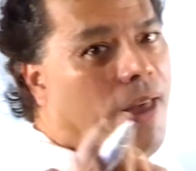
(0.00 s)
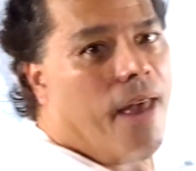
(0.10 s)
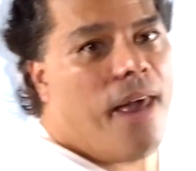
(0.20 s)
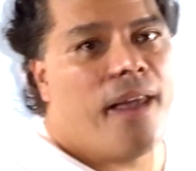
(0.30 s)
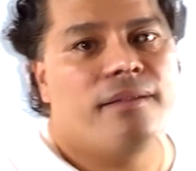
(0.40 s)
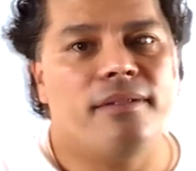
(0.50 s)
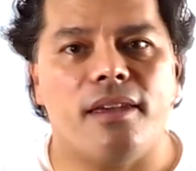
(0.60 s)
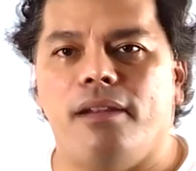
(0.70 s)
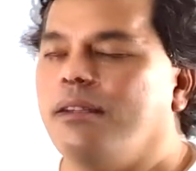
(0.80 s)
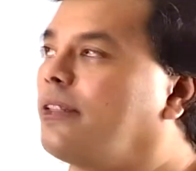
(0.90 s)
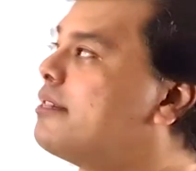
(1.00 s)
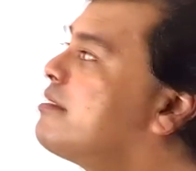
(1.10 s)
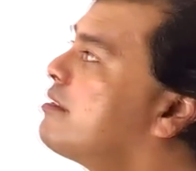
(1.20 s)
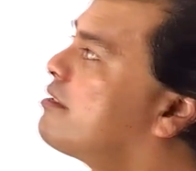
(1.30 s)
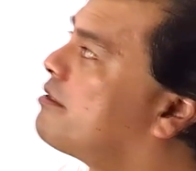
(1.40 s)
And take a look at this
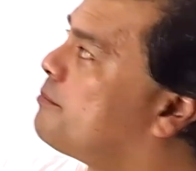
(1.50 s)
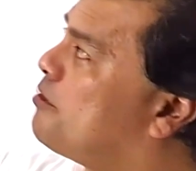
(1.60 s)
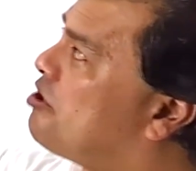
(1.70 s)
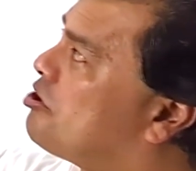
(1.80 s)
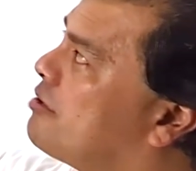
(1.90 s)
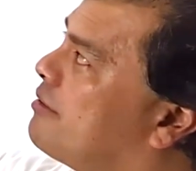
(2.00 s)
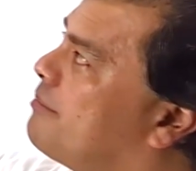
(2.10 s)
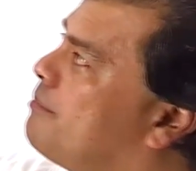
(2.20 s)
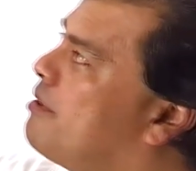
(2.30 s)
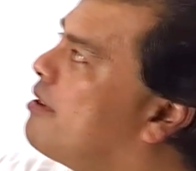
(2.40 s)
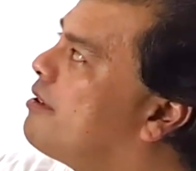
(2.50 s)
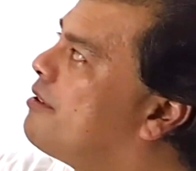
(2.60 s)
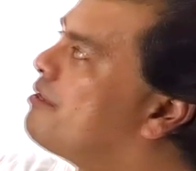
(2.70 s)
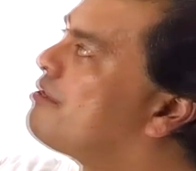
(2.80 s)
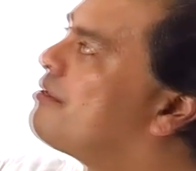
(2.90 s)
expression,
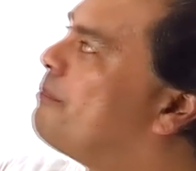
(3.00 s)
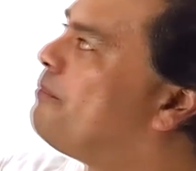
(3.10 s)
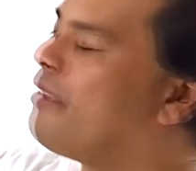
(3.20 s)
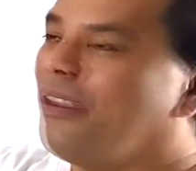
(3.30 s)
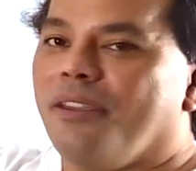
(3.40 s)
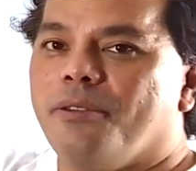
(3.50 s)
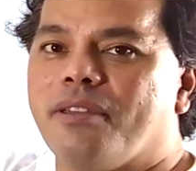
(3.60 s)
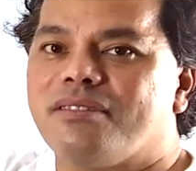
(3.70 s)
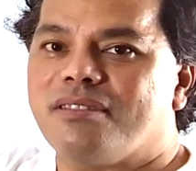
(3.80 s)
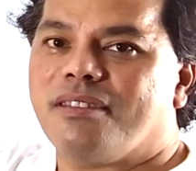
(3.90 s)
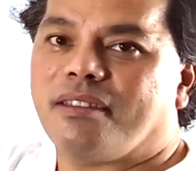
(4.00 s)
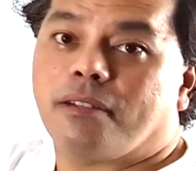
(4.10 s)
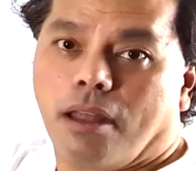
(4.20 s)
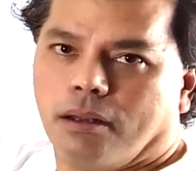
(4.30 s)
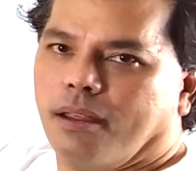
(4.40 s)
because you can see that
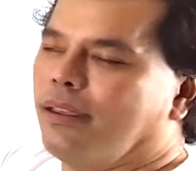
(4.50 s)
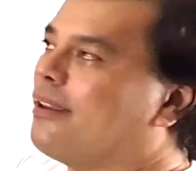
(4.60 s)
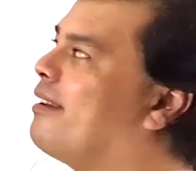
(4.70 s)
luckily